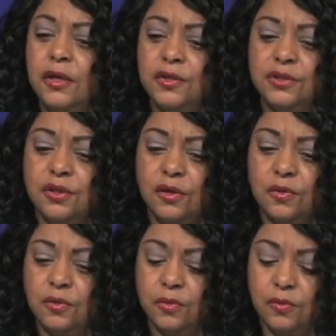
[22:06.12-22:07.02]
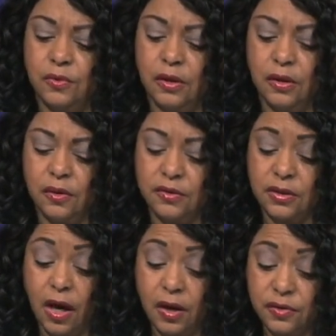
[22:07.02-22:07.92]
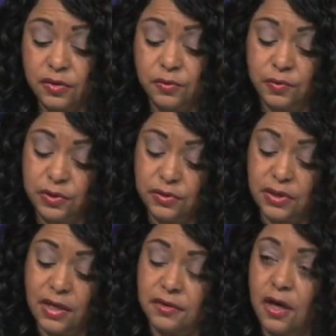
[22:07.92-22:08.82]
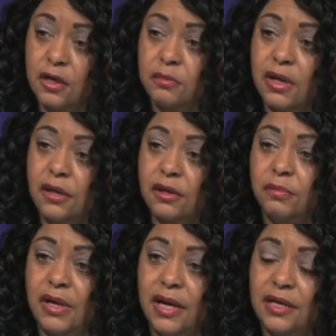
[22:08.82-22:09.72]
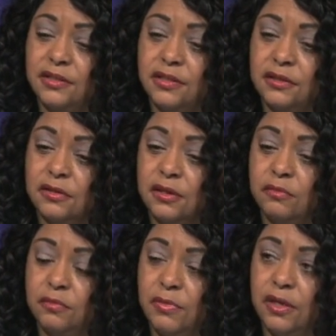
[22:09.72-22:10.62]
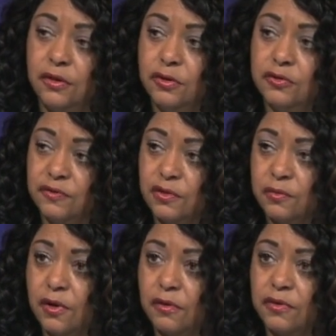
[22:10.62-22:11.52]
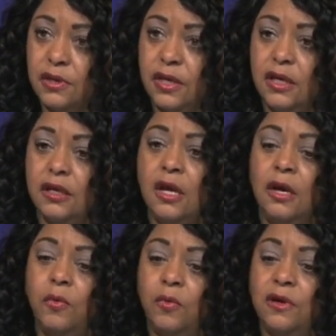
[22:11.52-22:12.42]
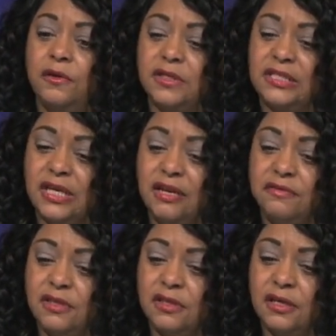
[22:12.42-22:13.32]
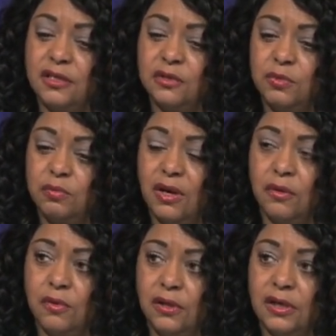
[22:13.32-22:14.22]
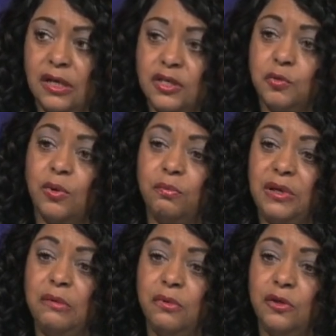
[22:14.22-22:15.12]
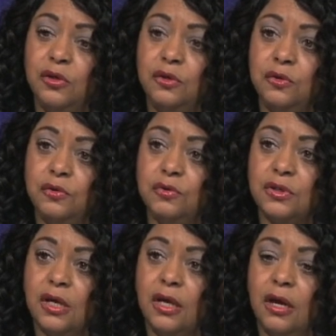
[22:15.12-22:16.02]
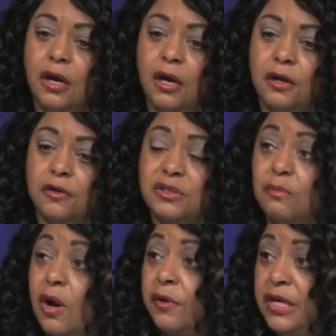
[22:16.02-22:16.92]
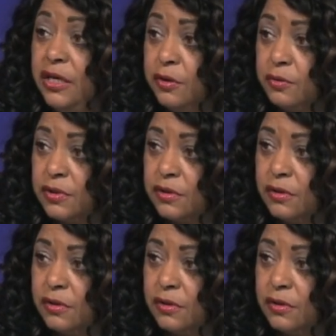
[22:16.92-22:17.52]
So also, when you start talking about appliances being used for the wrong thing, one of the safety things that we probably want to look at is where people use small heaters.